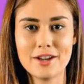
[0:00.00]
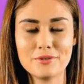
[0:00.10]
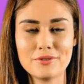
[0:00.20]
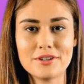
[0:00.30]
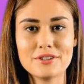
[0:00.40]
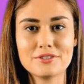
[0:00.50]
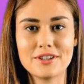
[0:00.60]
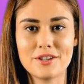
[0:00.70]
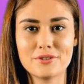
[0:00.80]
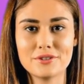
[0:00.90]
data
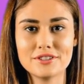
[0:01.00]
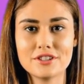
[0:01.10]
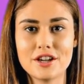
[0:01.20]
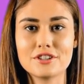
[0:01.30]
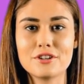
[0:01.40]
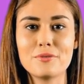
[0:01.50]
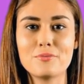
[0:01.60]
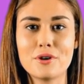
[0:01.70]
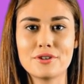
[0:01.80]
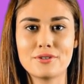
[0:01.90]
important for
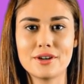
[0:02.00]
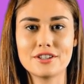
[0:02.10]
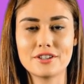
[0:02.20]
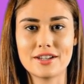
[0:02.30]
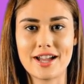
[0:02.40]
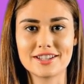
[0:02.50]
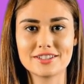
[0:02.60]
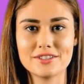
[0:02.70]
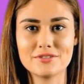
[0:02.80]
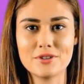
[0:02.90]
real-time AI
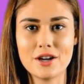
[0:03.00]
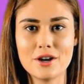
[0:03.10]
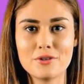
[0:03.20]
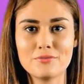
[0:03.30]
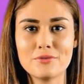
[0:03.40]
applications?